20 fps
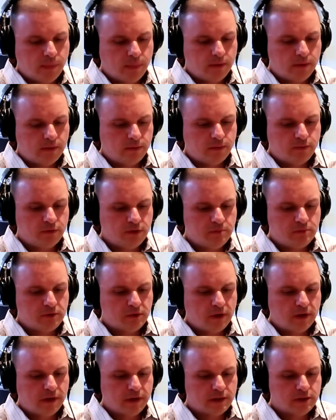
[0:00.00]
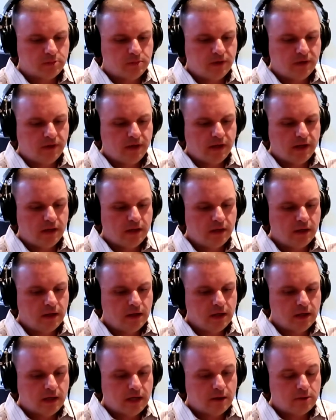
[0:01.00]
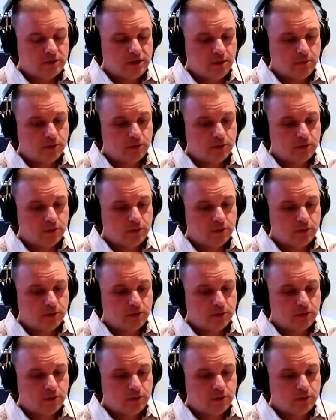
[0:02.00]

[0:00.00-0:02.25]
the 3 products, but then I was